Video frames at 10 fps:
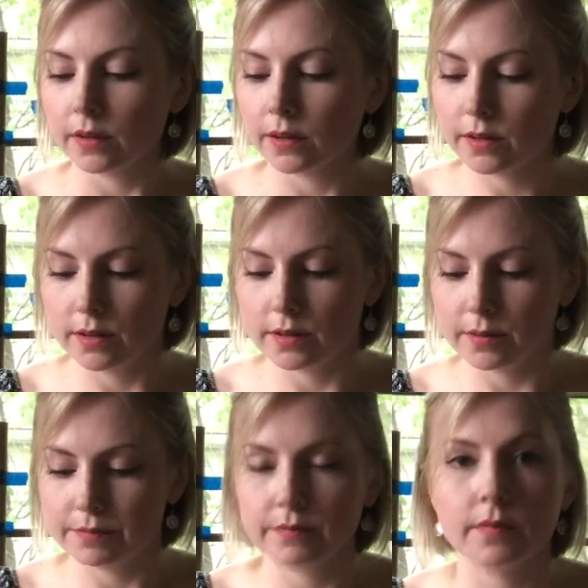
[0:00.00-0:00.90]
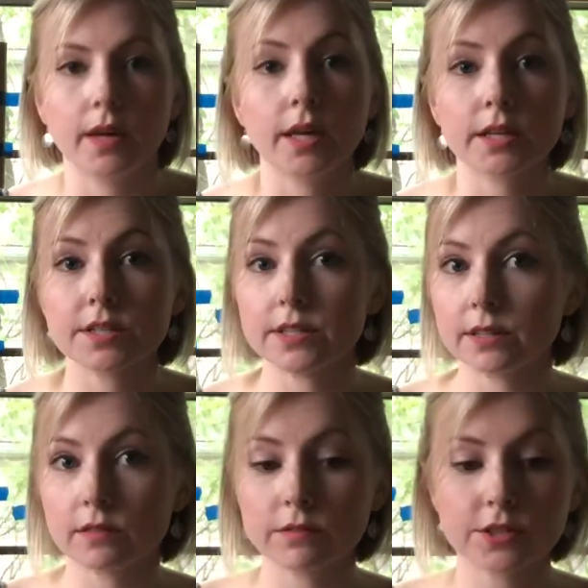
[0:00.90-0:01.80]
An
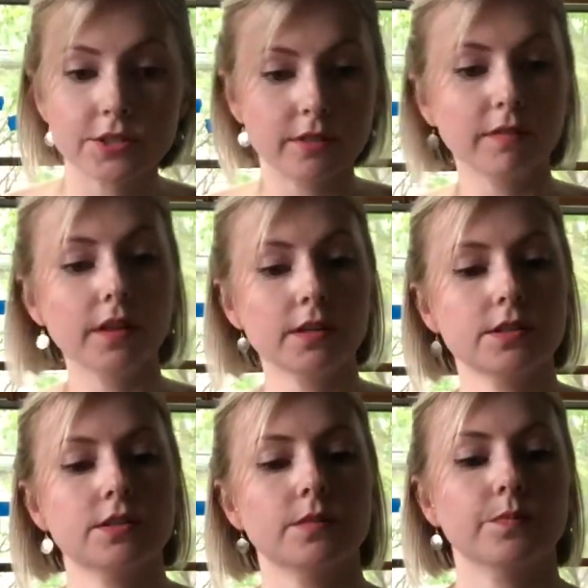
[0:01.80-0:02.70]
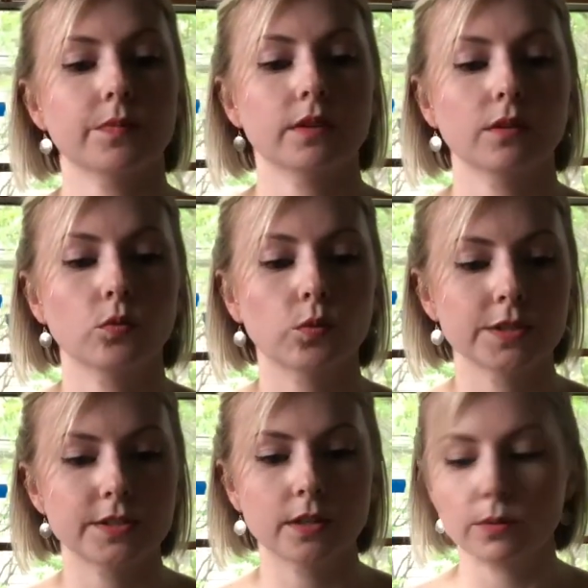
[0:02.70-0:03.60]
extended version of this,
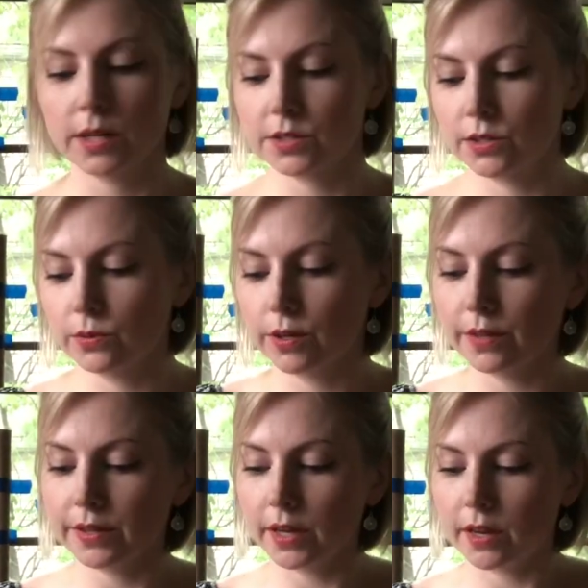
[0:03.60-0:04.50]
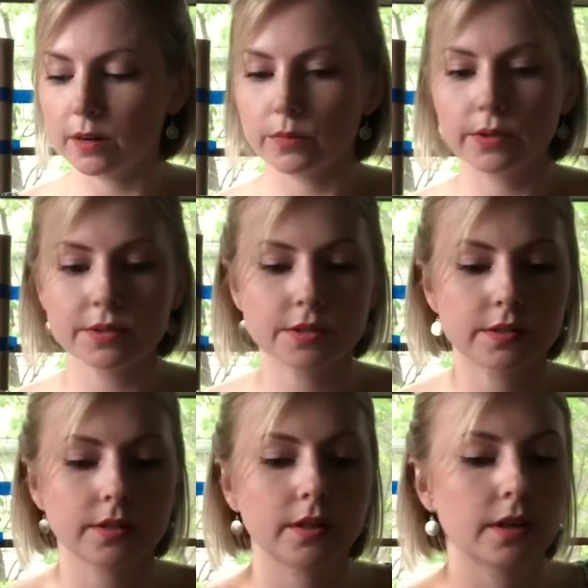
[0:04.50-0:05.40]
once they rescue all the
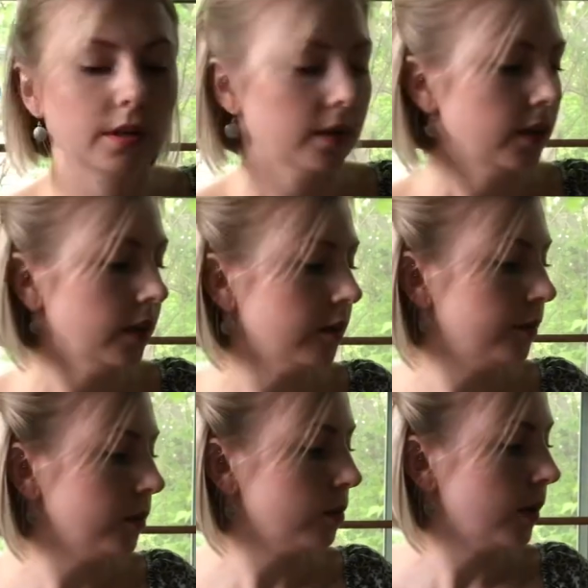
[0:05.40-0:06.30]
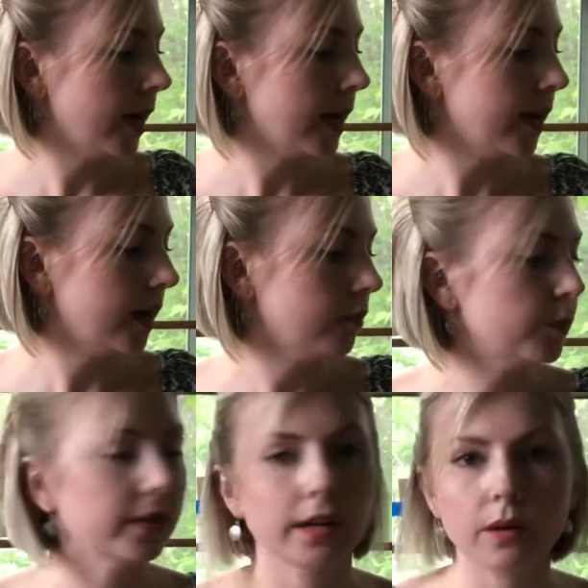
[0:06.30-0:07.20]
animals, if you have
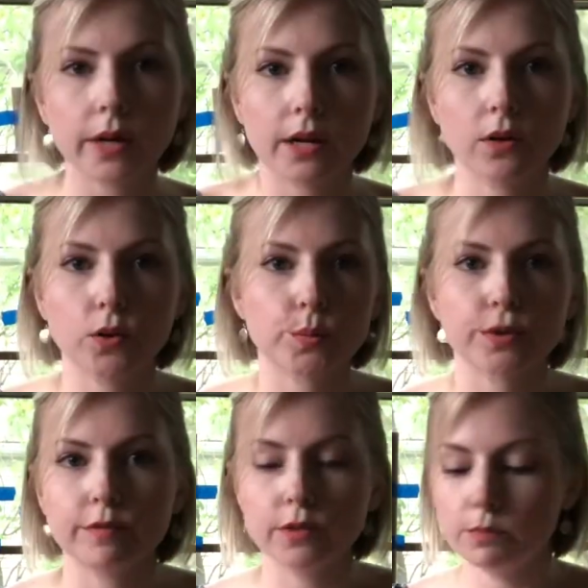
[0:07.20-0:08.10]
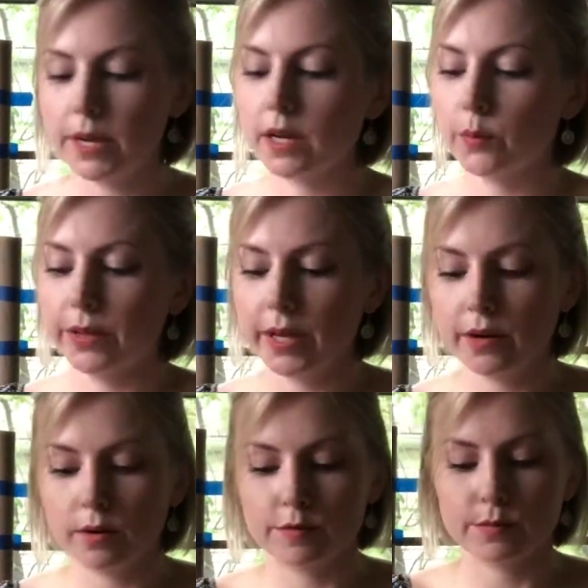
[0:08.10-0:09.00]
Play-Doh at home or if you make
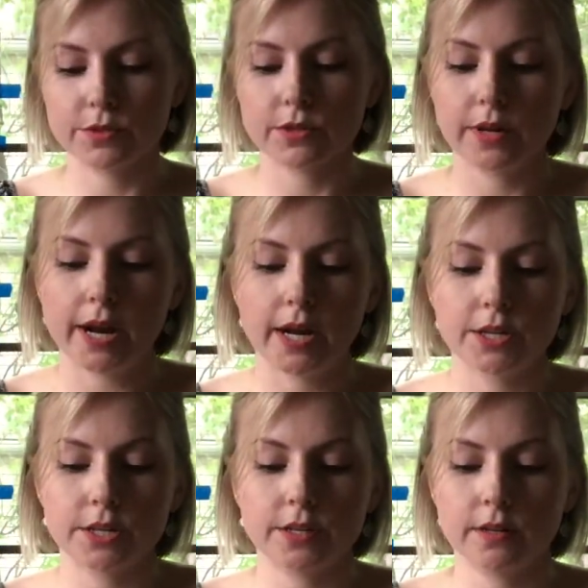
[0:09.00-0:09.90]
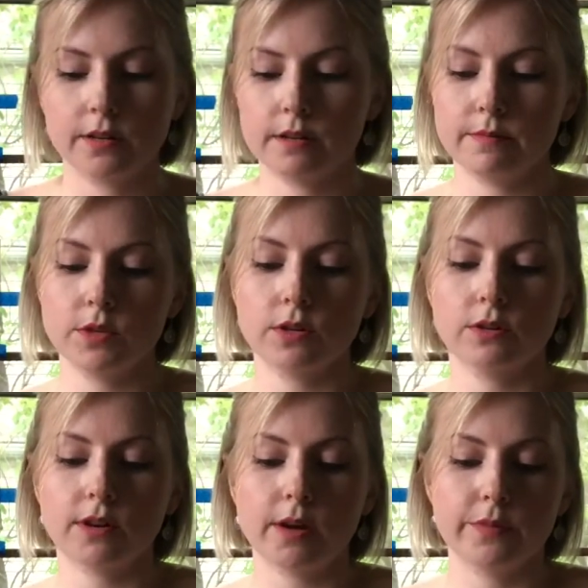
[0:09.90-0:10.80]
Play-Doh from scratch, you can
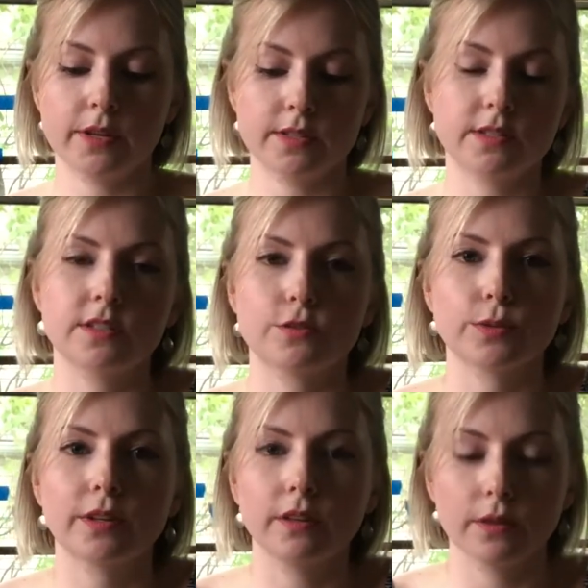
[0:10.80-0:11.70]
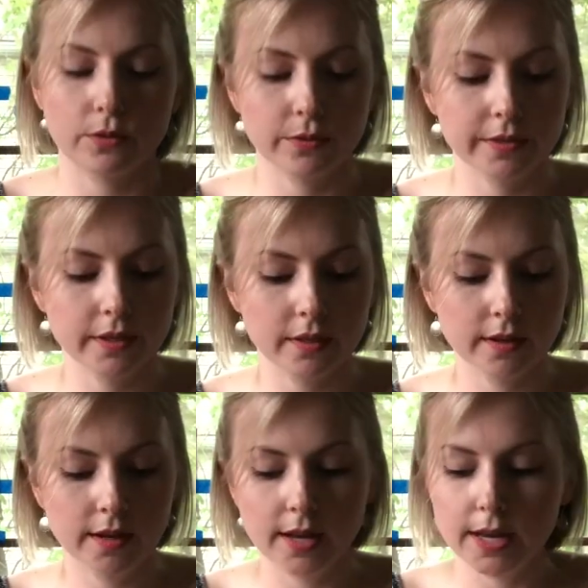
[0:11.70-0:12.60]
grab this. This is really the only
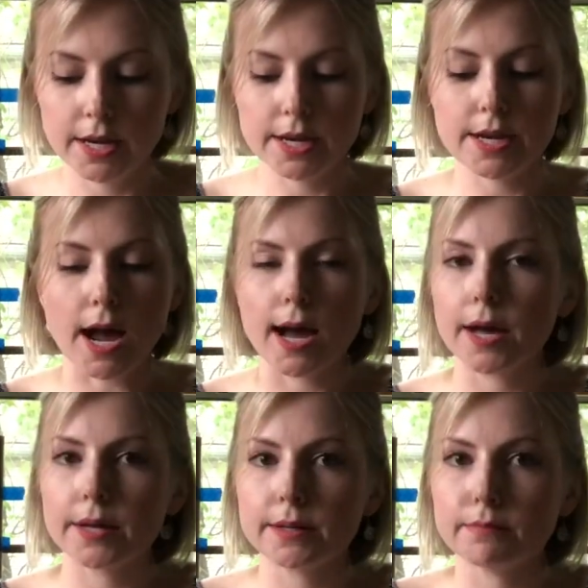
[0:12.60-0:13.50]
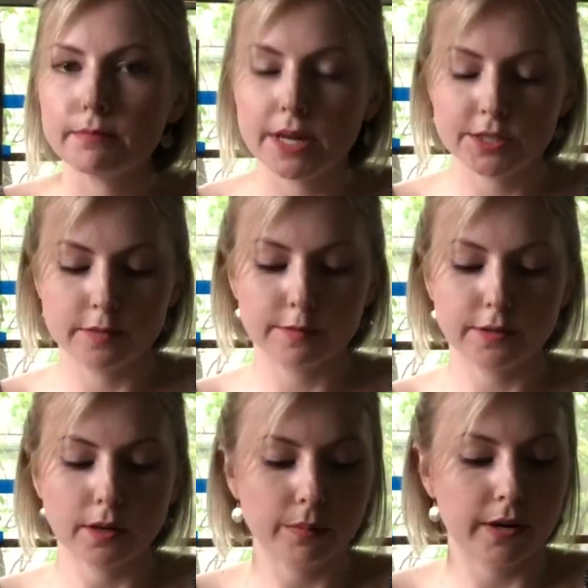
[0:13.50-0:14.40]

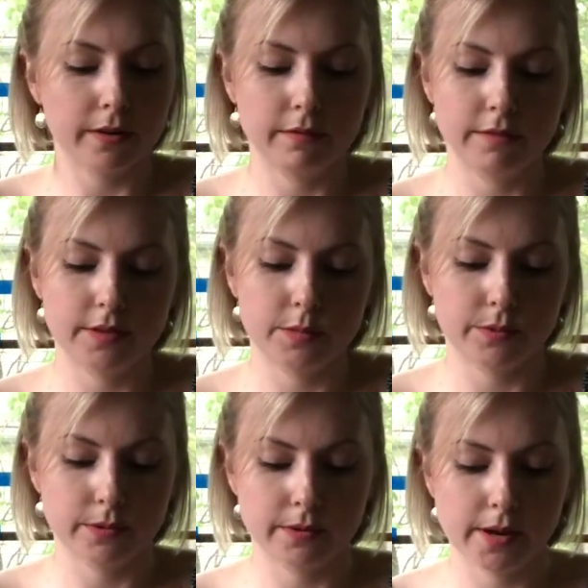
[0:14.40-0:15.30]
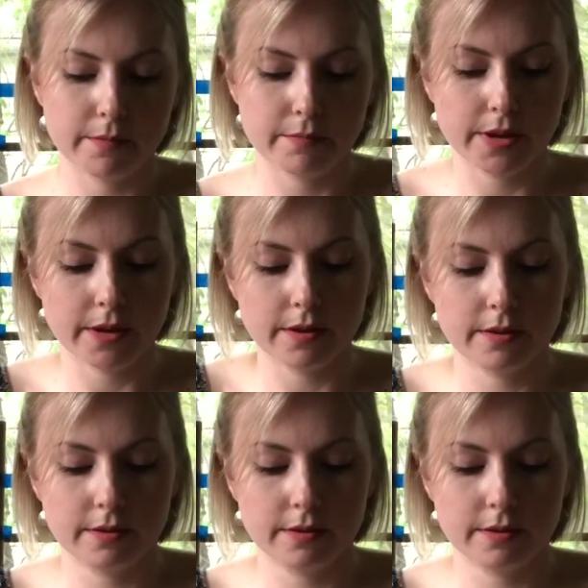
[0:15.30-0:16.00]
non-mess-free part of this program, but